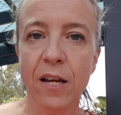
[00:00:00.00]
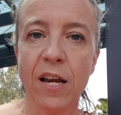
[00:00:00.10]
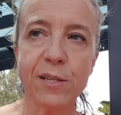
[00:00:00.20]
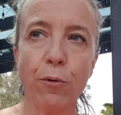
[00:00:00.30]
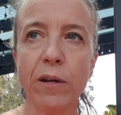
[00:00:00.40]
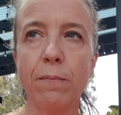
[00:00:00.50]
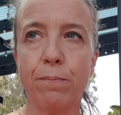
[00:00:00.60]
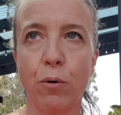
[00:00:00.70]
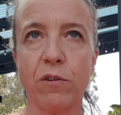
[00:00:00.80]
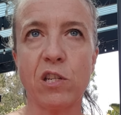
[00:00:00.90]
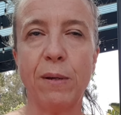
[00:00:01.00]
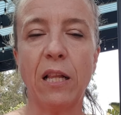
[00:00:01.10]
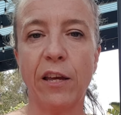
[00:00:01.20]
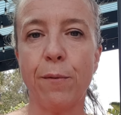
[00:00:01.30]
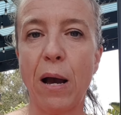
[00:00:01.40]
It's more important to be
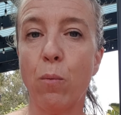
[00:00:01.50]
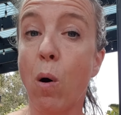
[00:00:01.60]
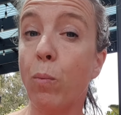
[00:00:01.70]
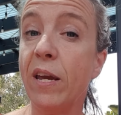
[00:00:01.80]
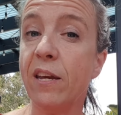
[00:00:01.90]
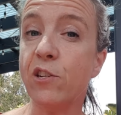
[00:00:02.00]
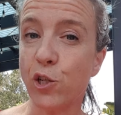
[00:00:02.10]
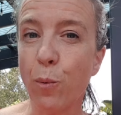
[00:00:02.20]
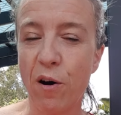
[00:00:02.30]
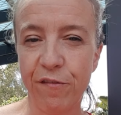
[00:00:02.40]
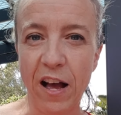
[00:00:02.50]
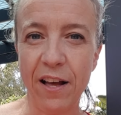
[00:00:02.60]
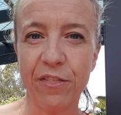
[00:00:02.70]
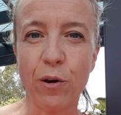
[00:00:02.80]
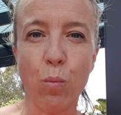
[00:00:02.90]
clear about what we do
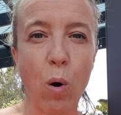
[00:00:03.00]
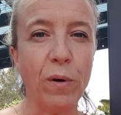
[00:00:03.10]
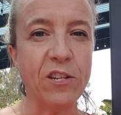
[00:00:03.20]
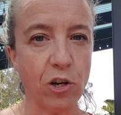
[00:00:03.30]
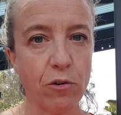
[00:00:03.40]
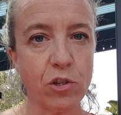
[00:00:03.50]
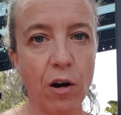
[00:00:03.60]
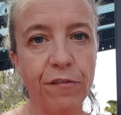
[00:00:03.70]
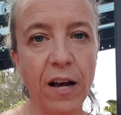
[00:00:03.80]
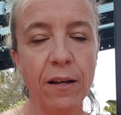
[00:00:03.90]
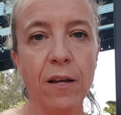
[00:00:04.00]
offer than what we don't offer.